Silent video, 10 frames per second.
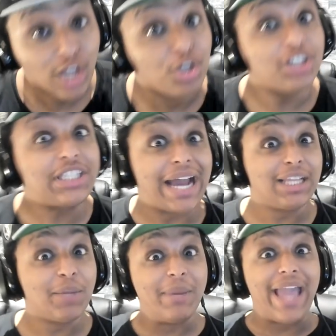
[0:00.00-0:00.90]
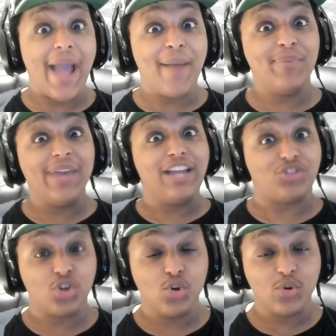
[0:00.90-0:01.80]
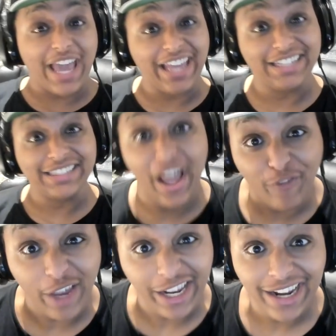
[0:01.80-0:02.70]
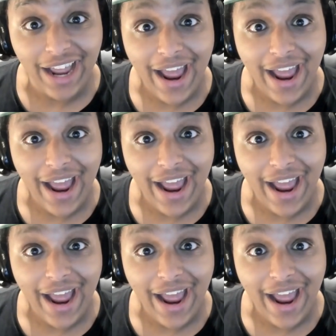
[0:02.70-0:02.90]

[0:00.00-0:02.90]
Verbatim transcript: You're telling me NBA 2K11